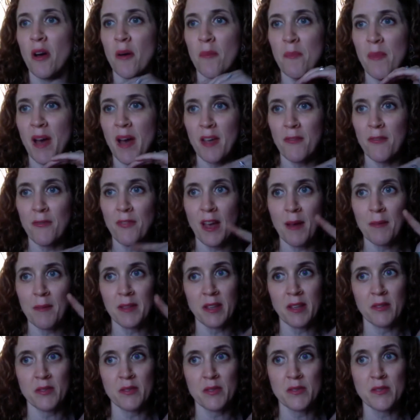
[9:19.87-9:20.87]
My
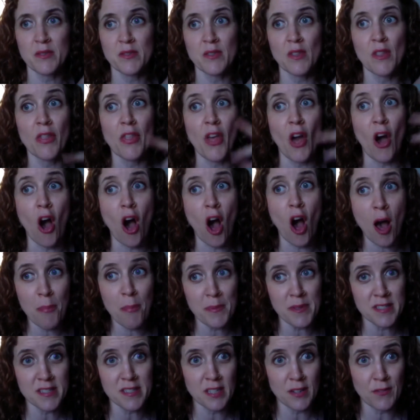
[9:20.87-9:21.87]
family was the
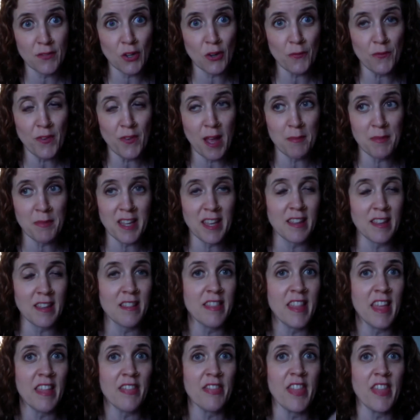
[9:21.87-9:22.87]
opposite of your family
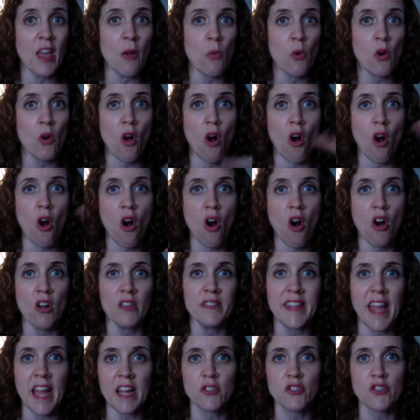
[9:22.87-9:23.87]
in that they were all
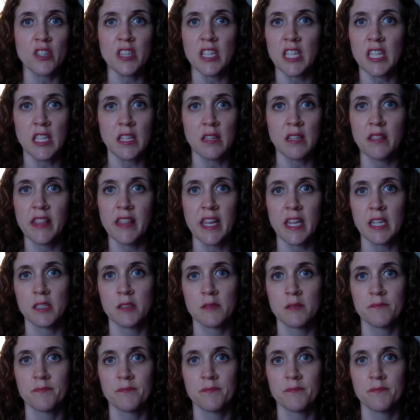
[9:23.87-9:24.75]
naturally fit.